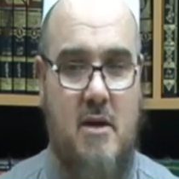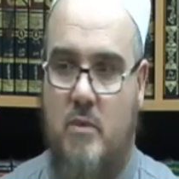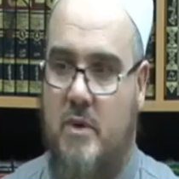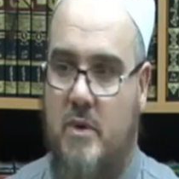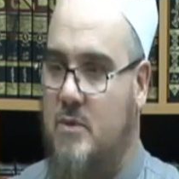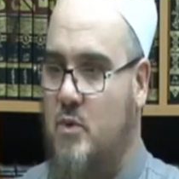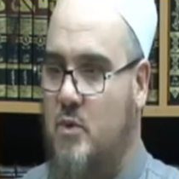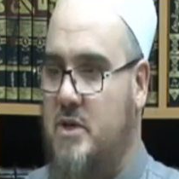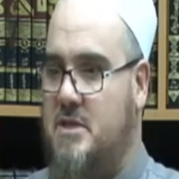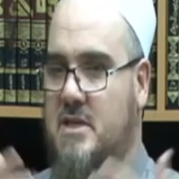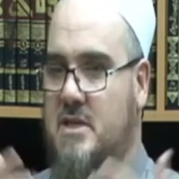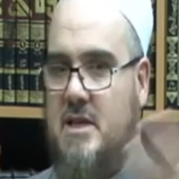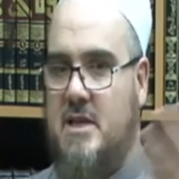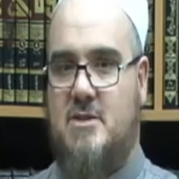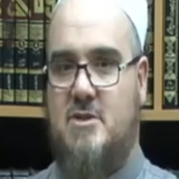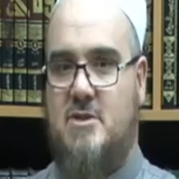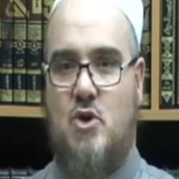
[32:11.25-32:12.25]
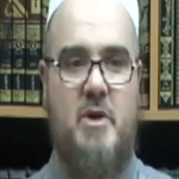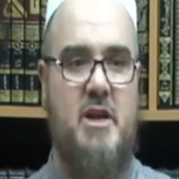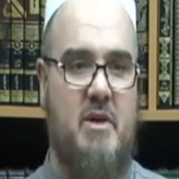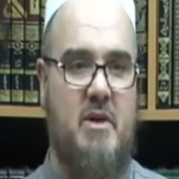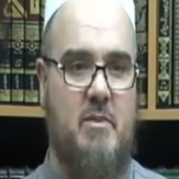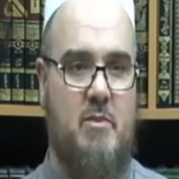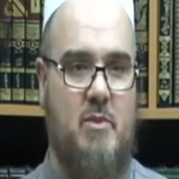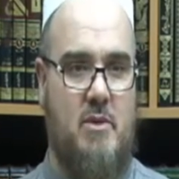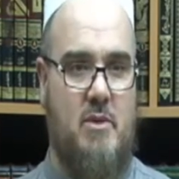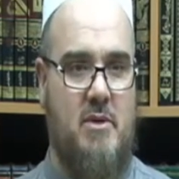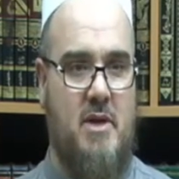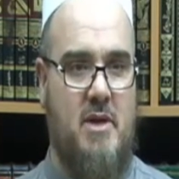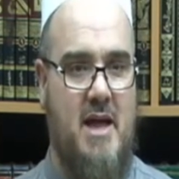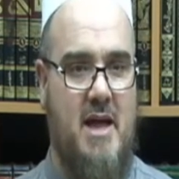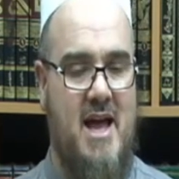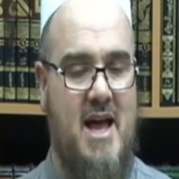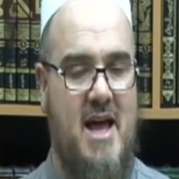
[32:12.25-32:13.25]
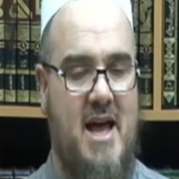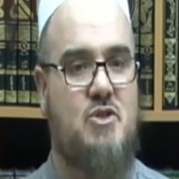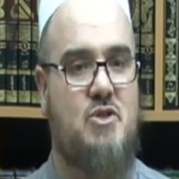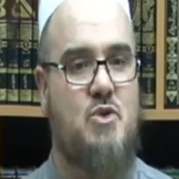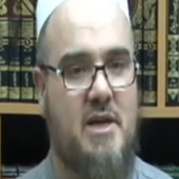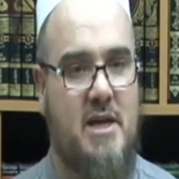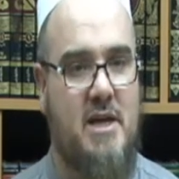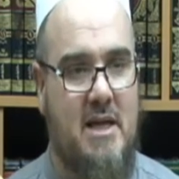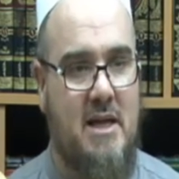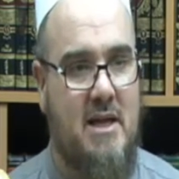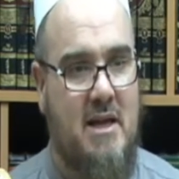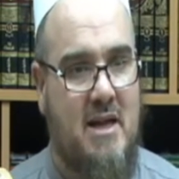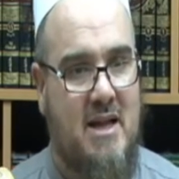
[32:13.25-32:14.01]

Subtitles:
And we see so many people. Actually,